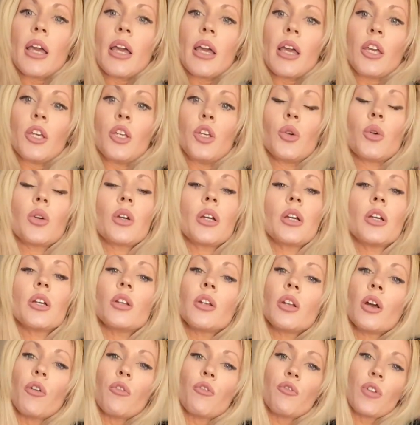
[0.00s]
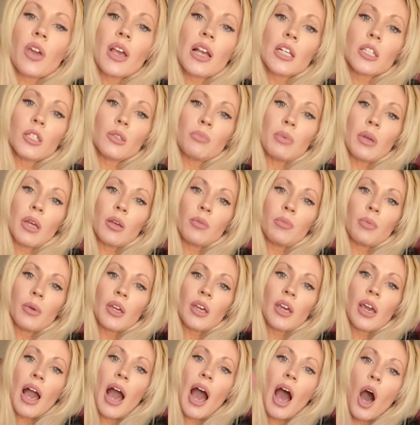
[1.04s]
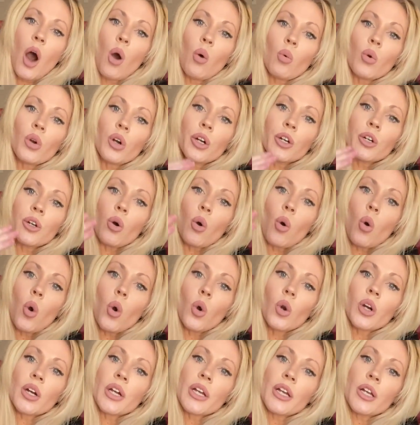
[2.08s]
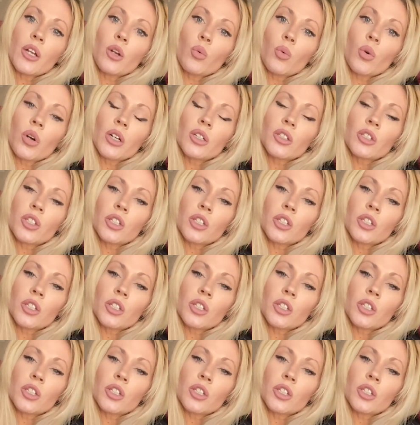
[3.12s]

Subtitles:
You can face baby outward or inward,